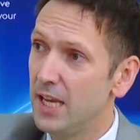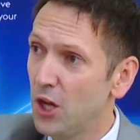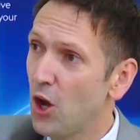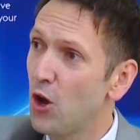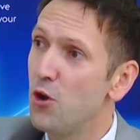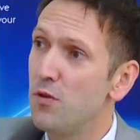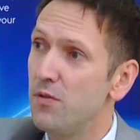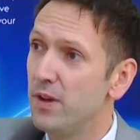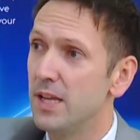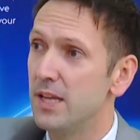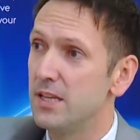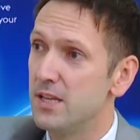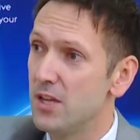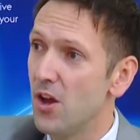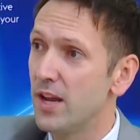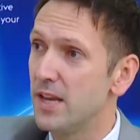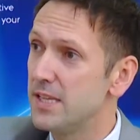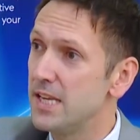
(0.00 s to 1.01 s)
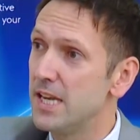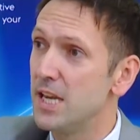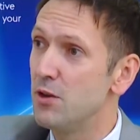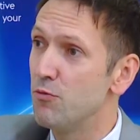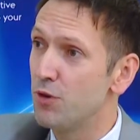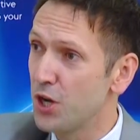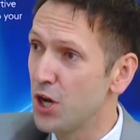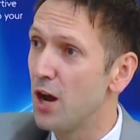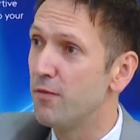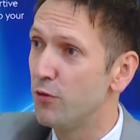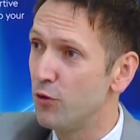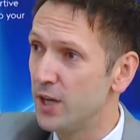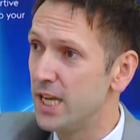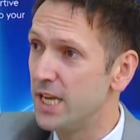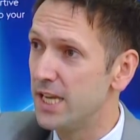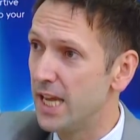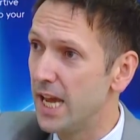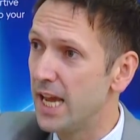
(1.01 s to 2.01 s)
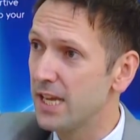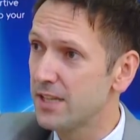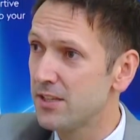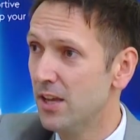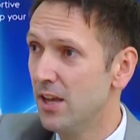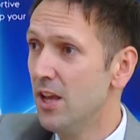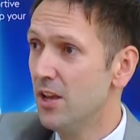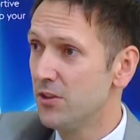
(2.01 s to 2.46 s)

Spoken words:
COVID-19 Recovery Index.